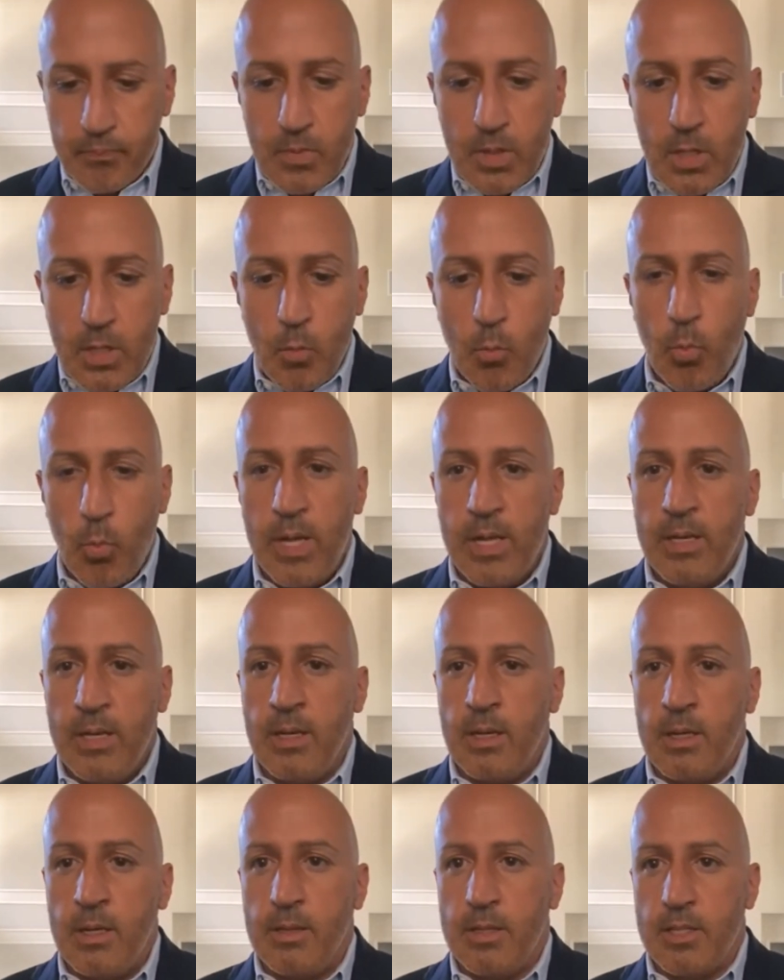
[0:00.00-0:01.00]

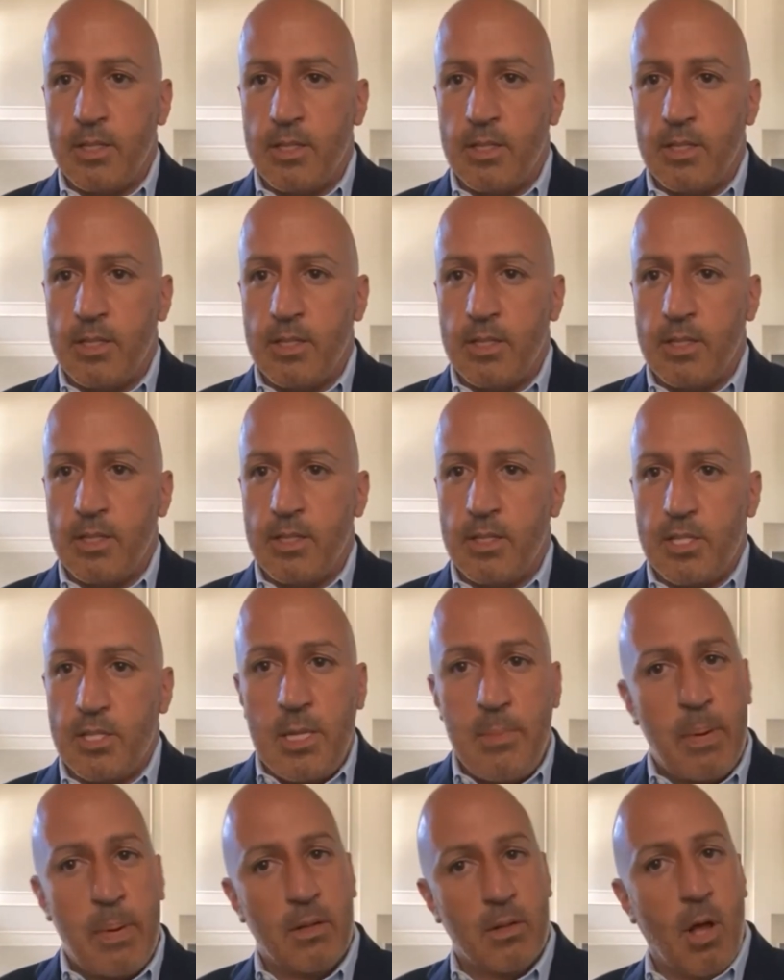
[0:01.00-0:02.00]
when the seatbelt
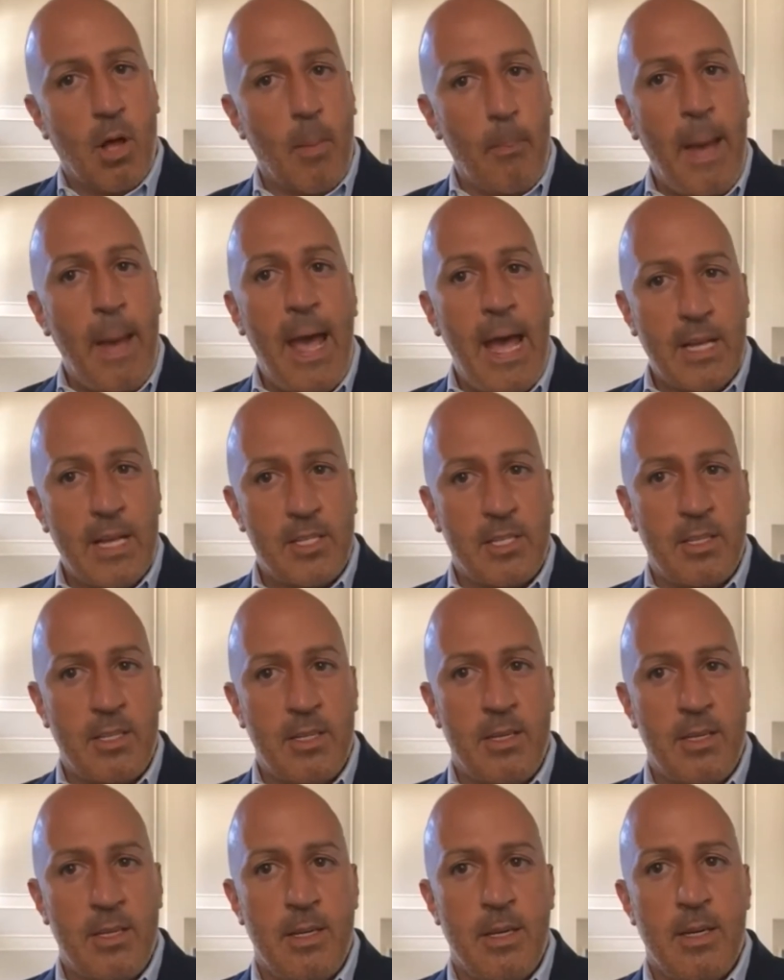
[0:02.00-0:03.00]
law passed,
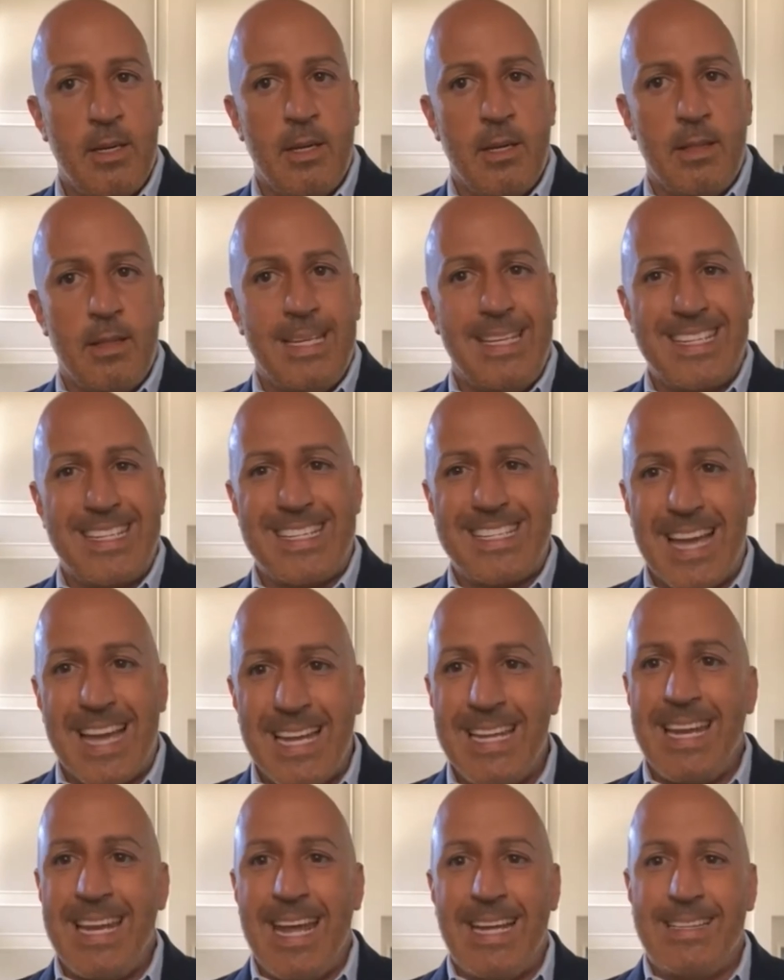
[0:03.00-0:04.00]
the Senate
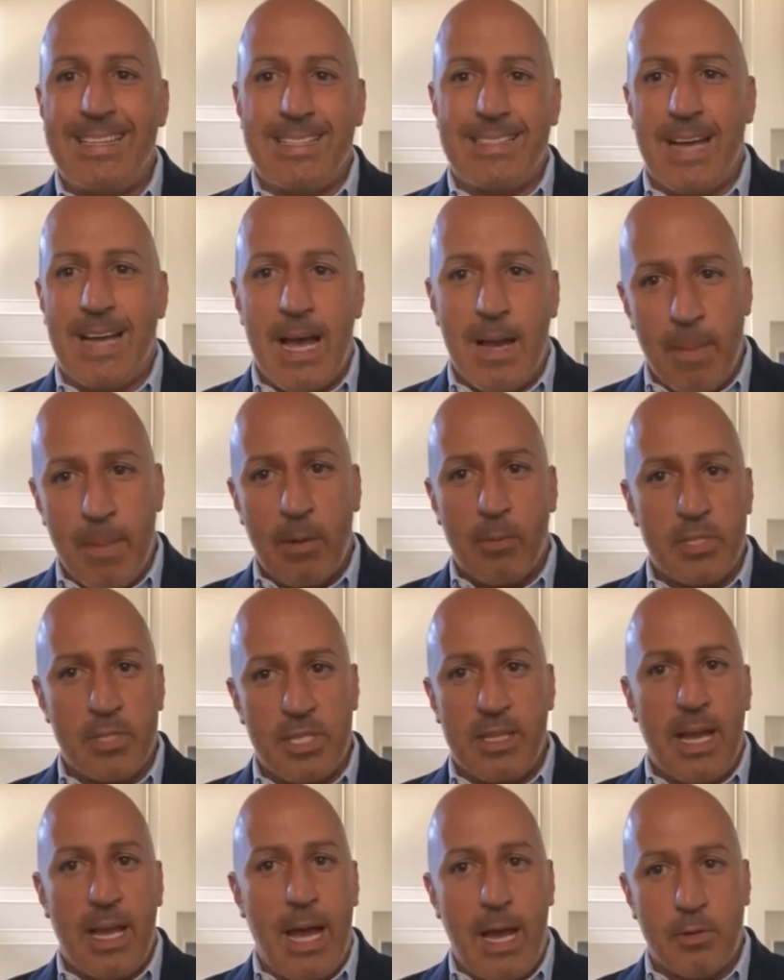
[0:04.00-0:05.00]
at the time, I was in the
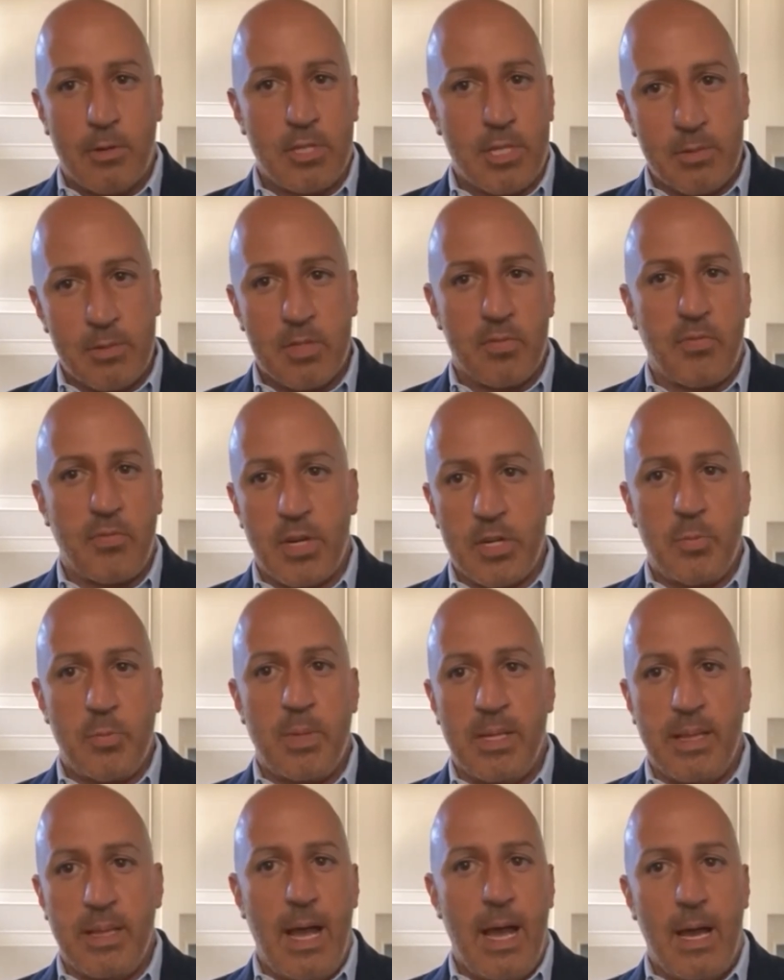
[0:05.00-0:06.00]
House, I was a freshman in
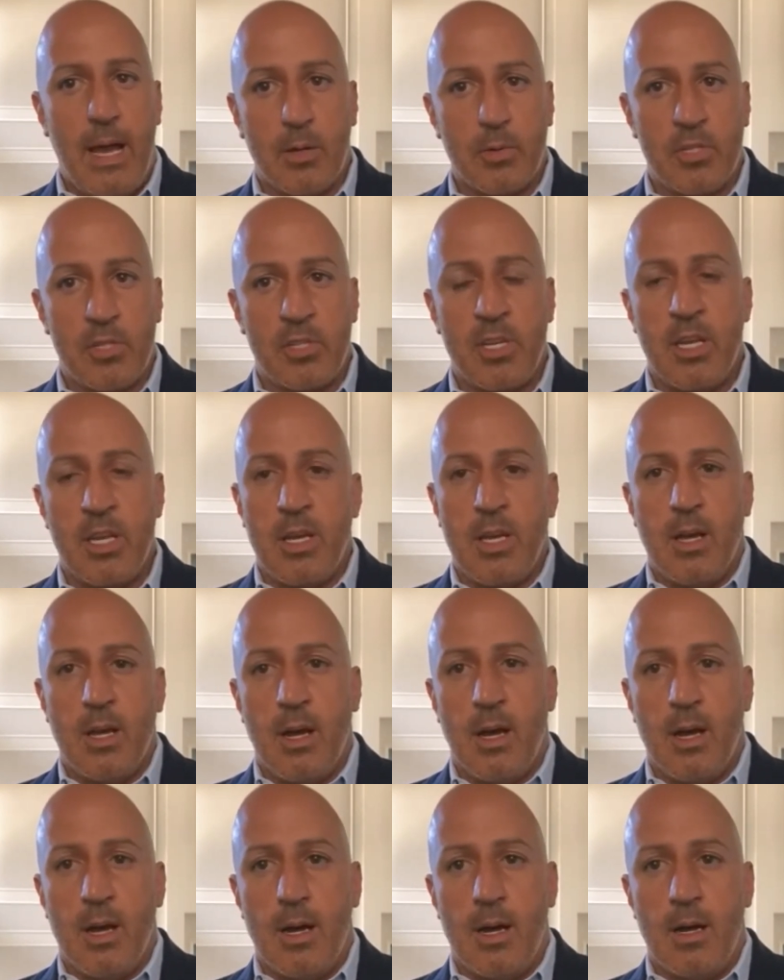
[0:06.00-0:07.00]
the House,
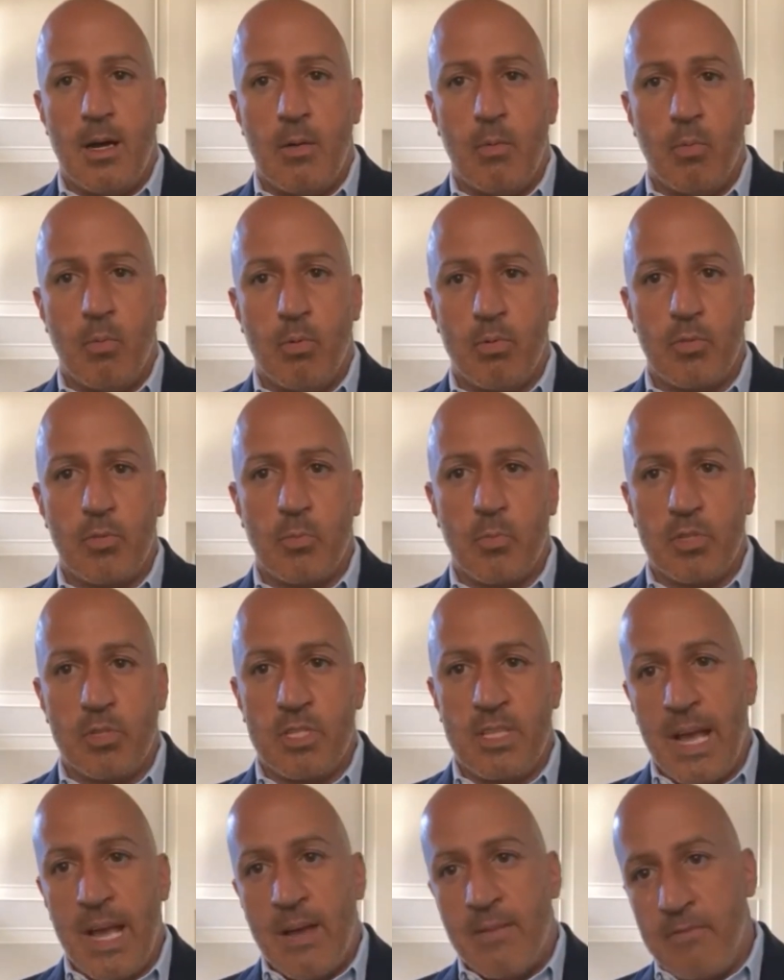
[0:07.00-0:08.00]
was
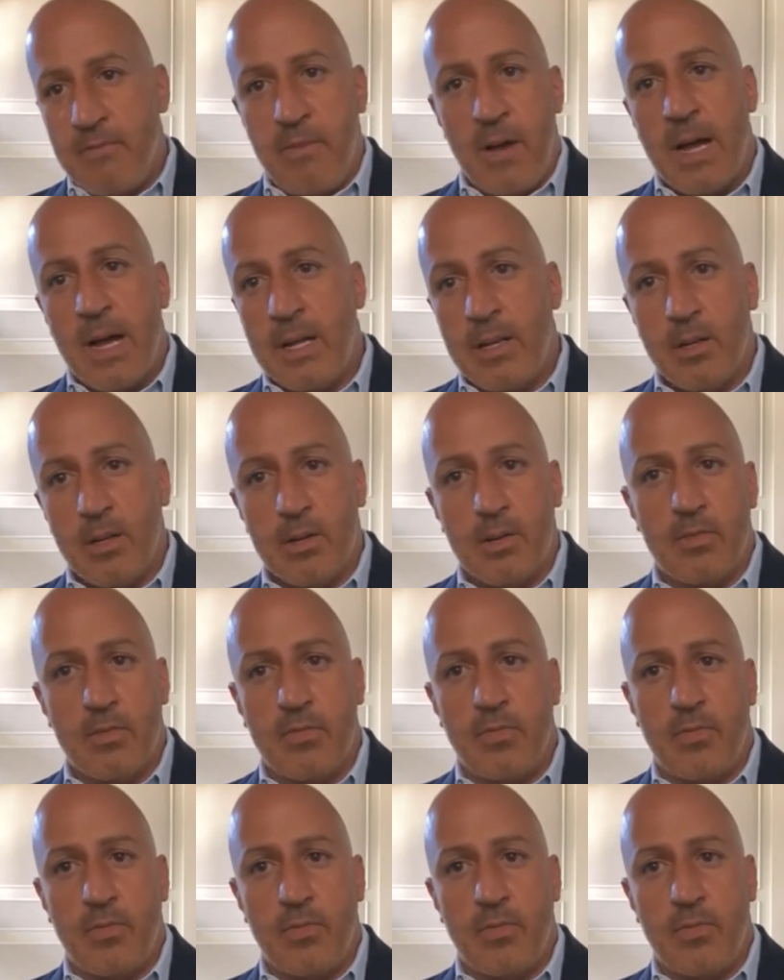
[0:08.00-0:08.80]
not fond of